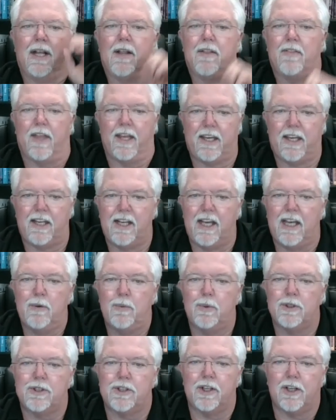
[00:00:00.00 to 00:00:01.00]
Thinking he
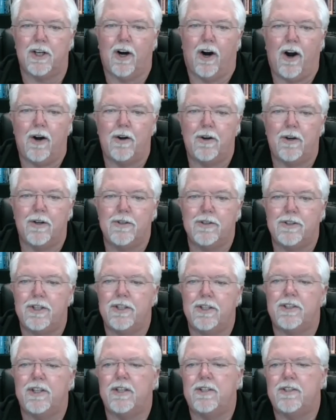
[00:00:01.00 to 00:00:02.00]
was the gardener,
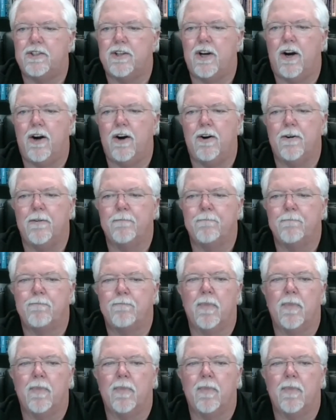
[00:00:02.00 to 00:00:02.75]
she said, Sir,